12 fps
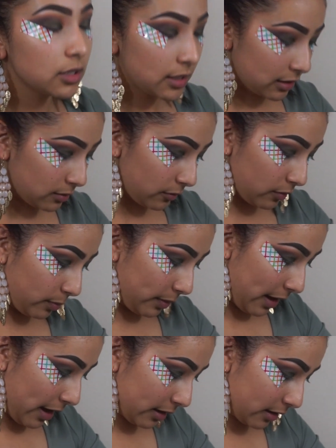some of the
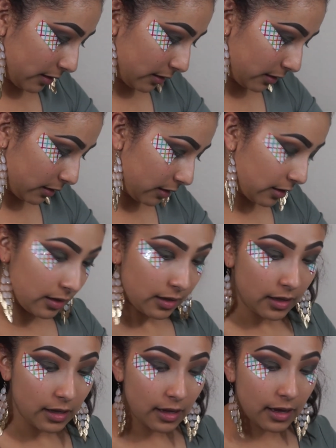black,
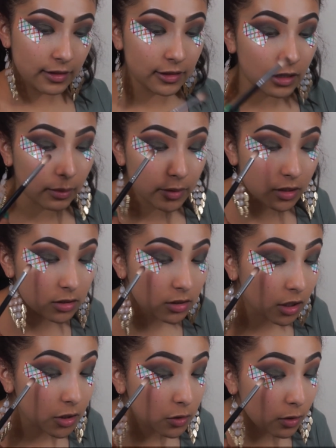and then I'm going to
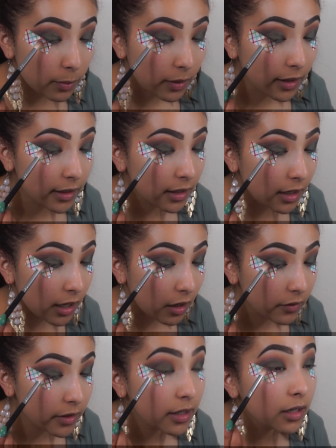start to apply it
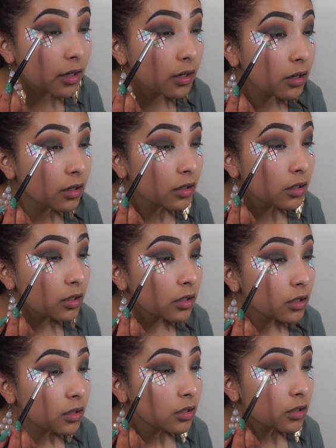out here,
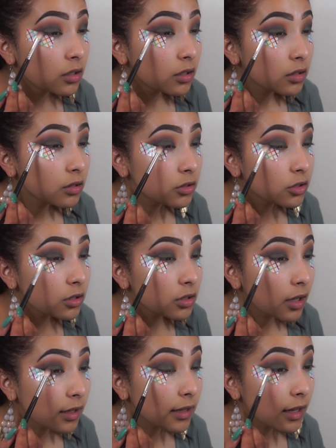just
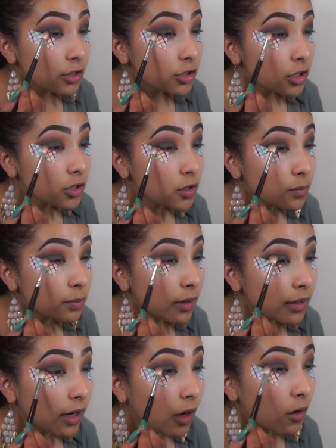like that, just to blend
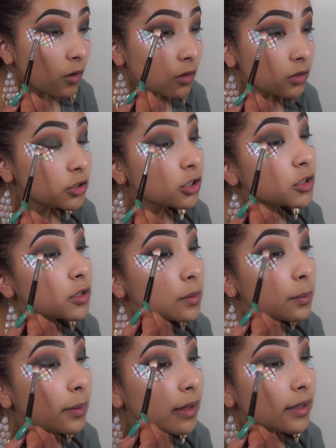
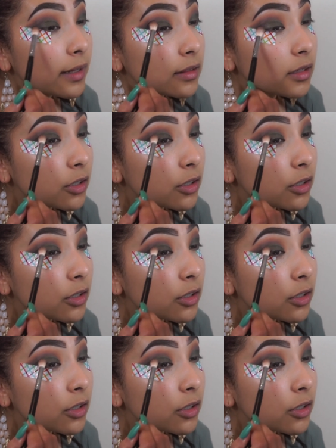like the